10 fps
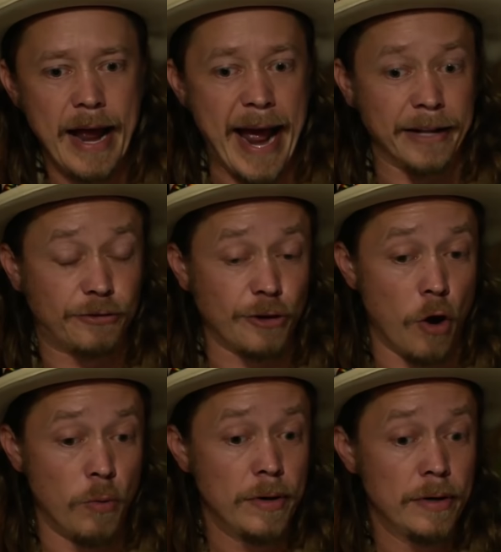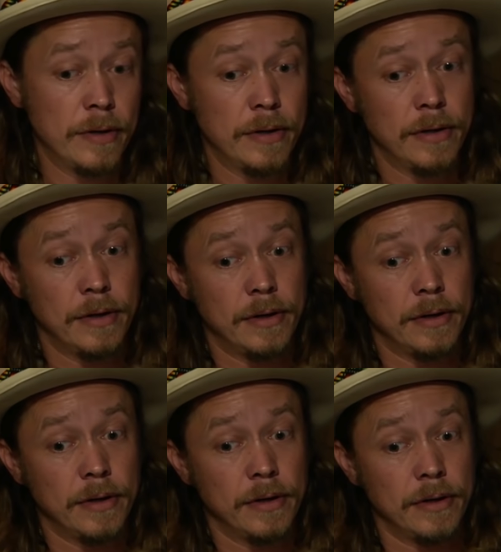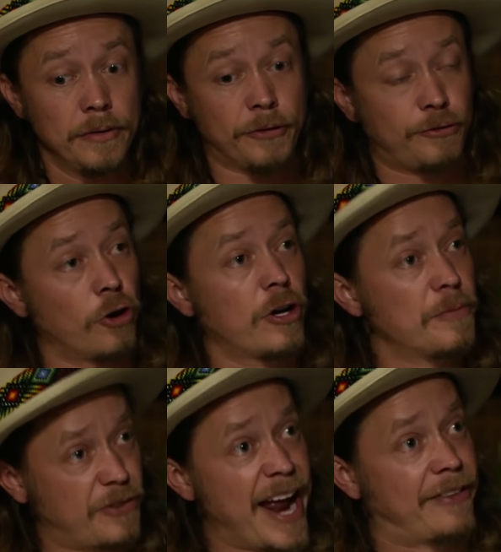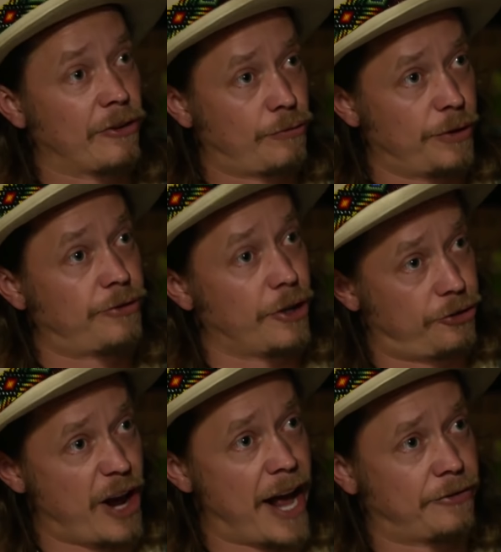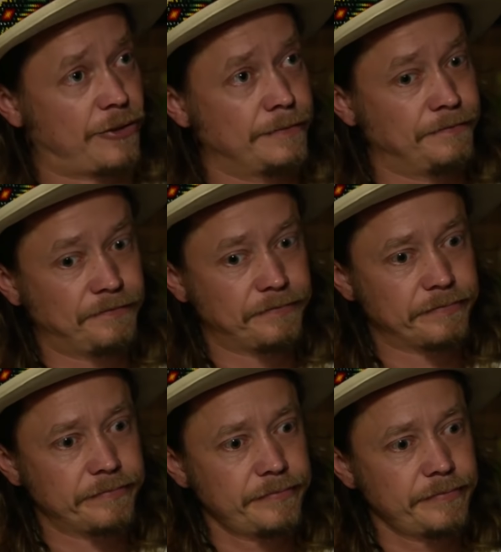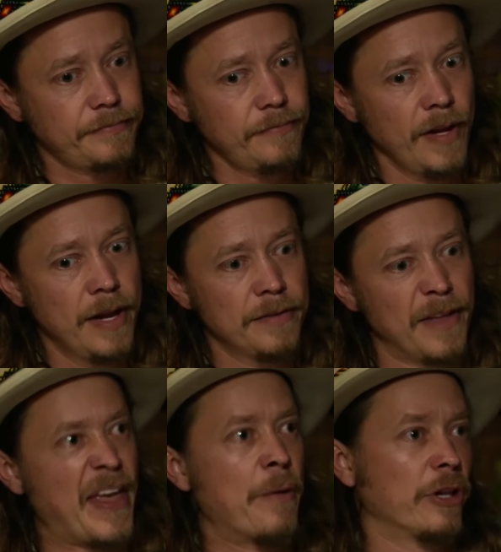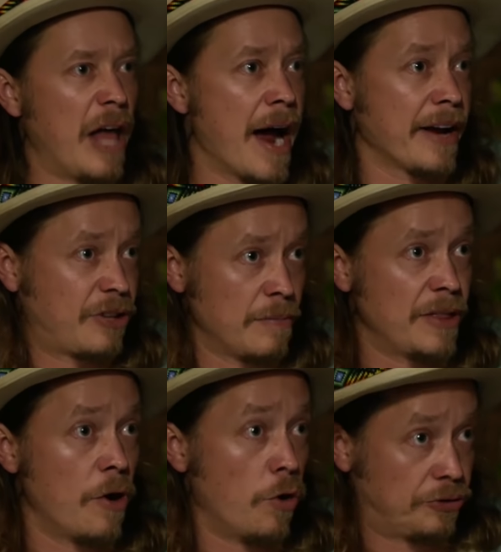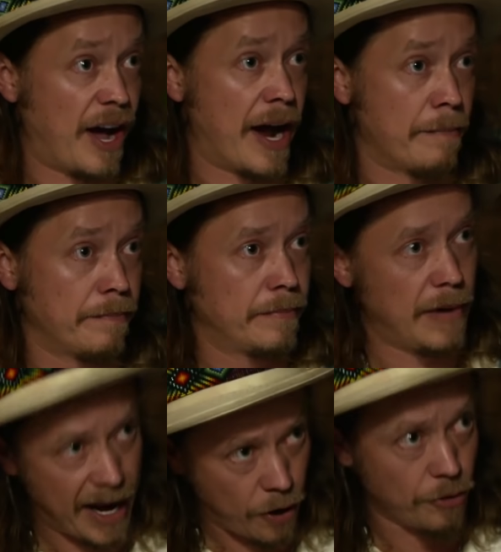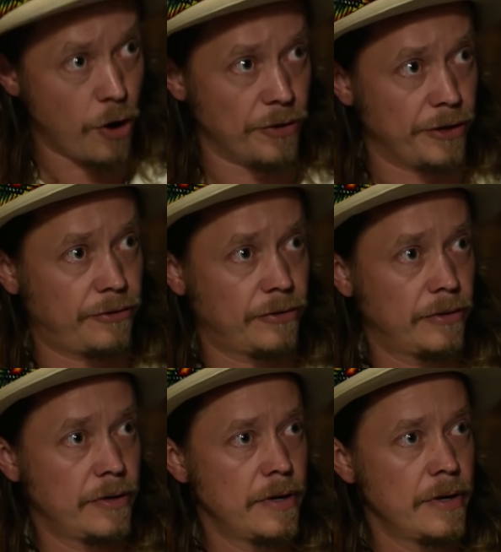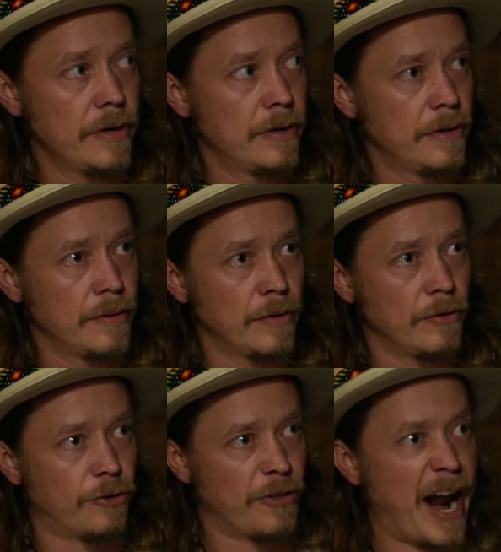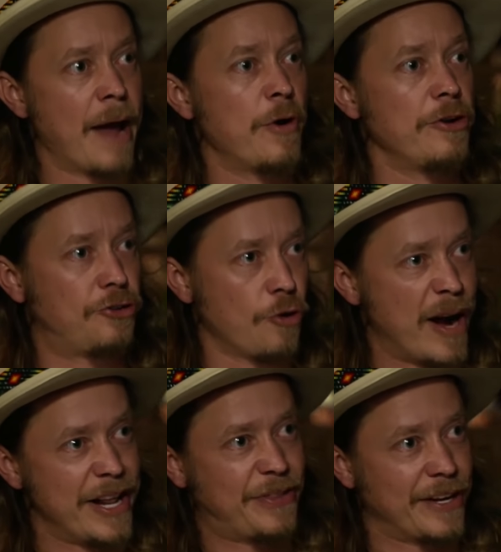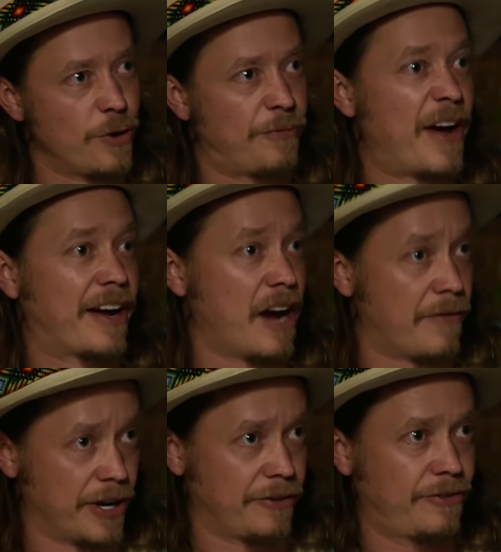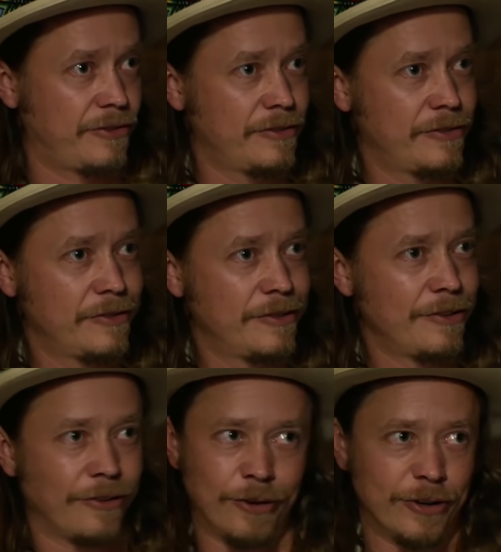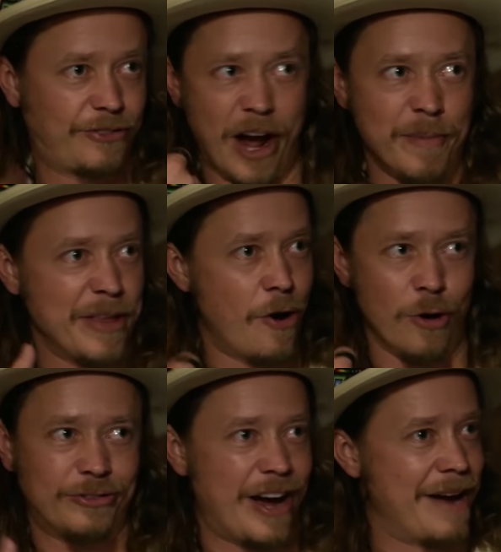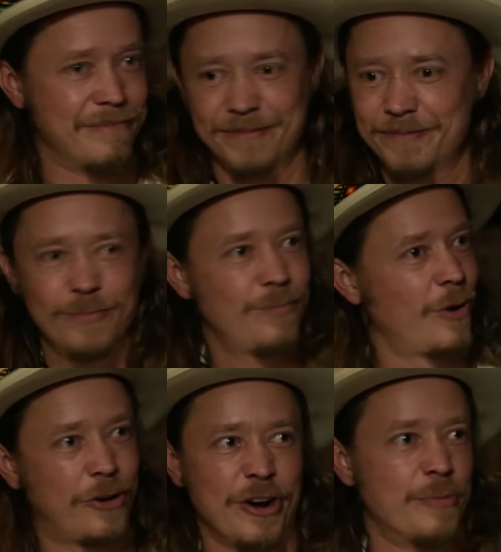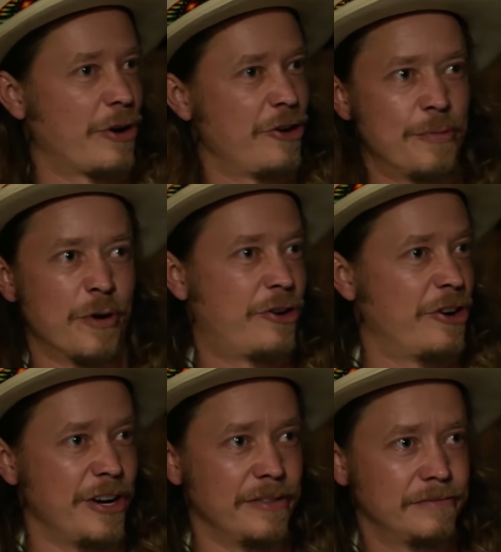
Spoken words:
And so, the circumstances would suggest that they were lying to me the whole time. I don't know this. So that I wouldn't do anything to affect governance. So just tell me the whole time, we're good, we're good, we're good.